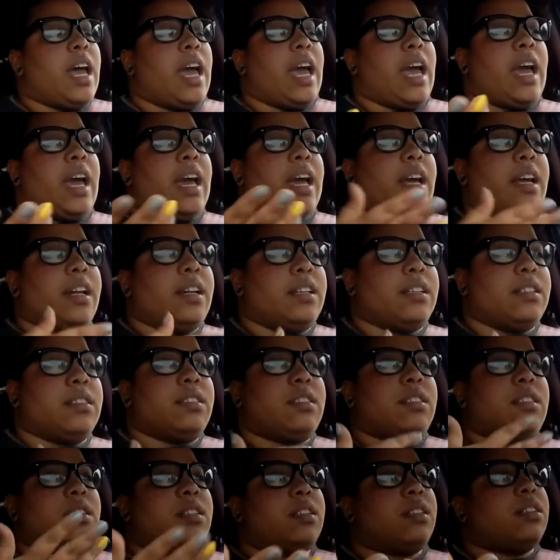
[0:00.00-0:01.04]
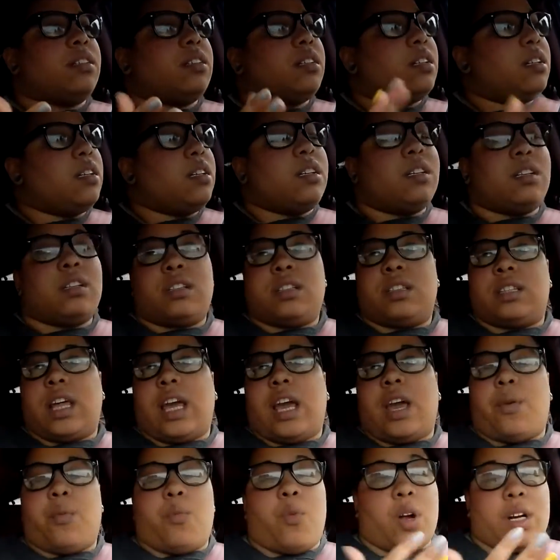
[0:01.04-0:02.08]
and
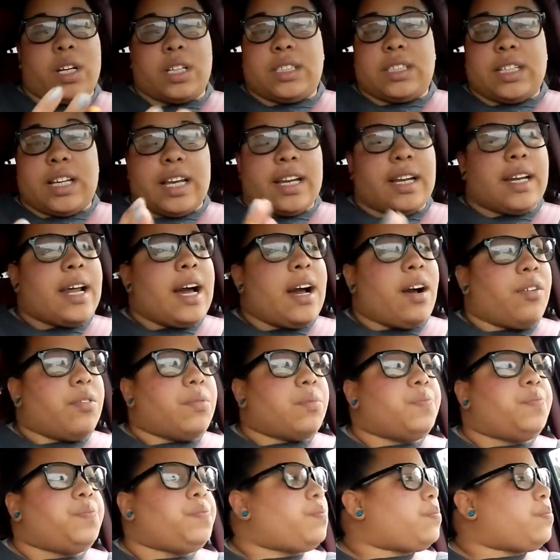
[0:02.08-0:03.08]
they wanted to get it out.